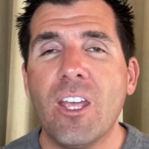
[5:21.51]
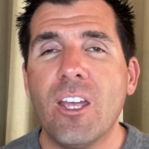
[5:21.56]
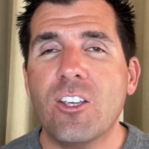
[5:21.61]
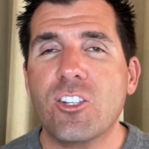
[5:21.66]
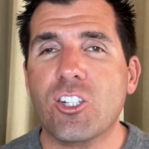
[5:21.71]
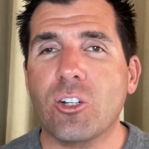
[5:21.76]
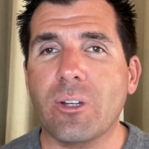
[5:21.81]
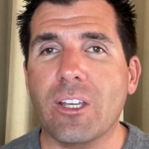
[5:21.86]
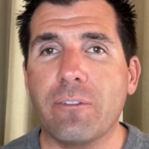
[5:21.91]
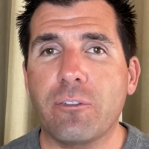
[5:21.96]

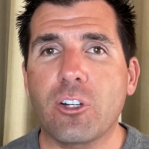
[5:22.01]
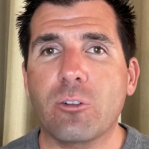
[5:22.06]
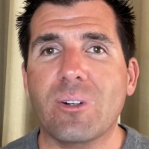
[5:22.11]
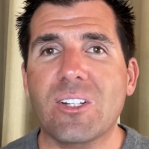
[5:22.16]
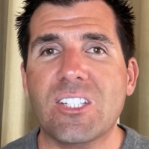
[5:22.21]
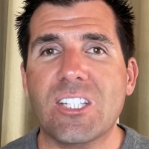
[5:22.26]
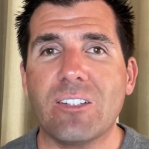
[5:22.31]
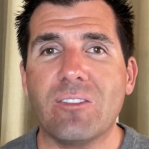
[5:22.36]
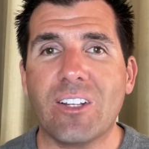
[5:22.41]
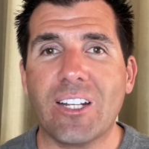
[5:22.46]
So if you're
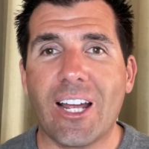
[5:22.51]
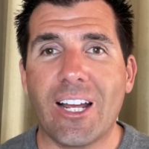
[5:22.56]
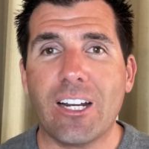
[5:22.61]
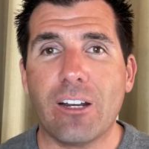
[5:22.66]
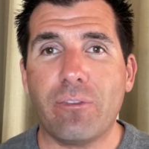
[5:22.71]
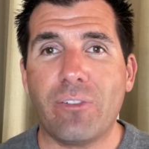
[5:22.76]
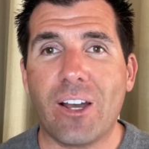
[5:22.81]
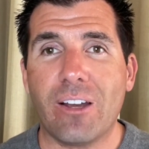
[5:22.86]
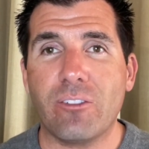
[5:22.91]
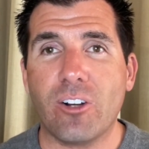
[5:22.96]
receiving
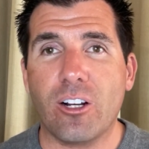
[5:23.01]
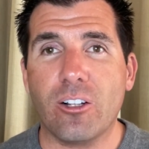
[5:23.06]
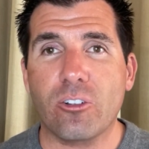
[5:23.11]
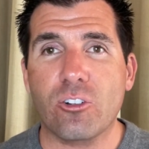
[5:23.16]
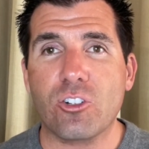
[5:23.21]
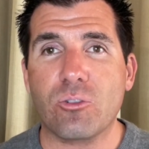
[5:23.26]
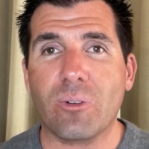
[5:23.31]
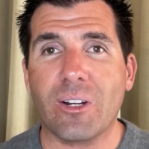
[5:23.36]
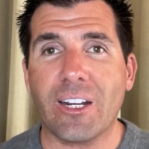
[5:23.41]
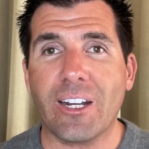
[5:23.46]

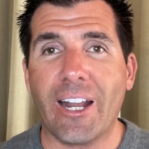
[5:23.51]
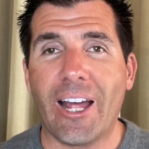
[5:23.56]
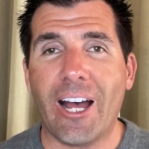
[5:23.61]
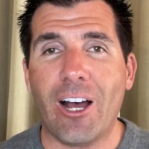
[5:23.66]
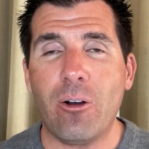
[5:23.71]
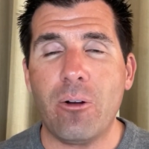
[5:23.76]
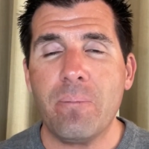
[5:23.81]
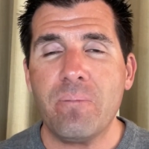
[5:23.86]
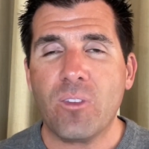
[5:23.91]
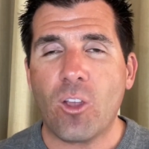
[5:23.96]
$95 right now,